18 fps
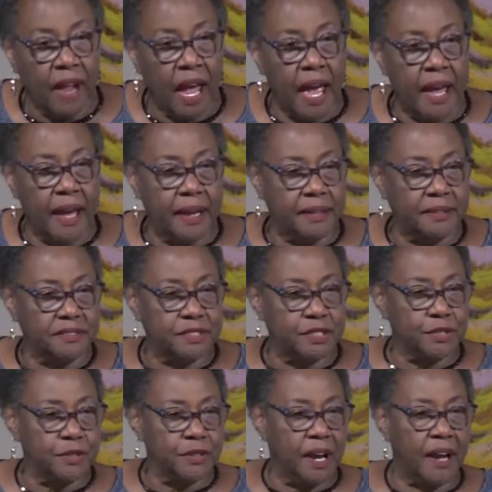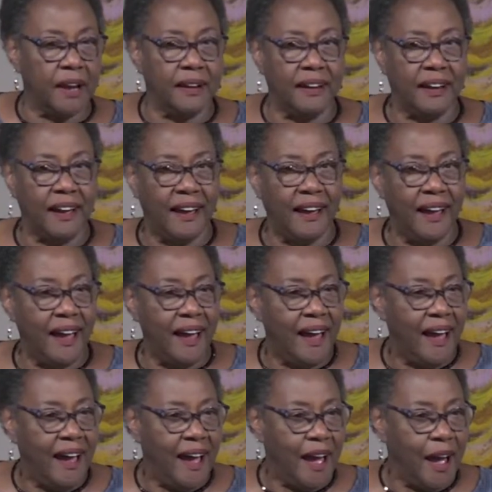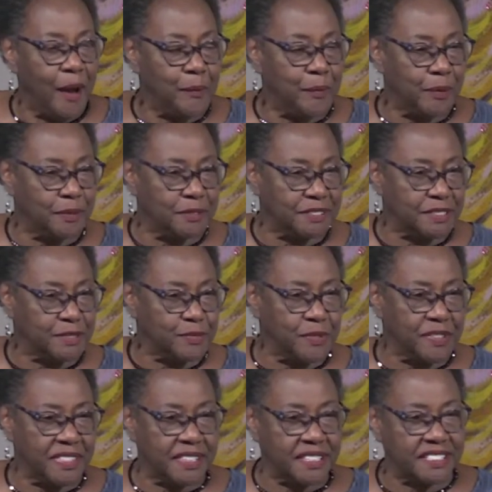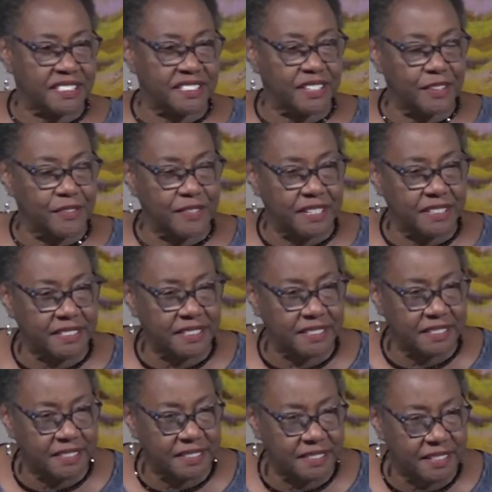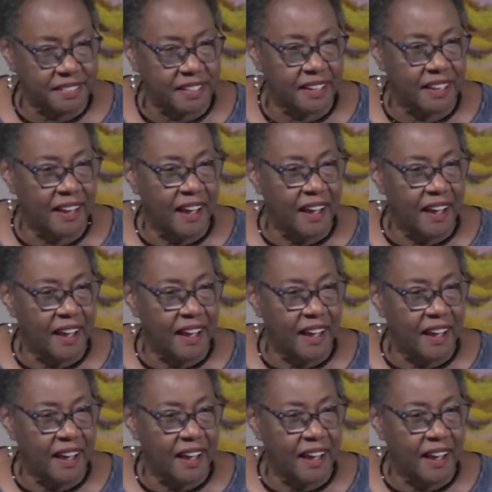And to help us with this service is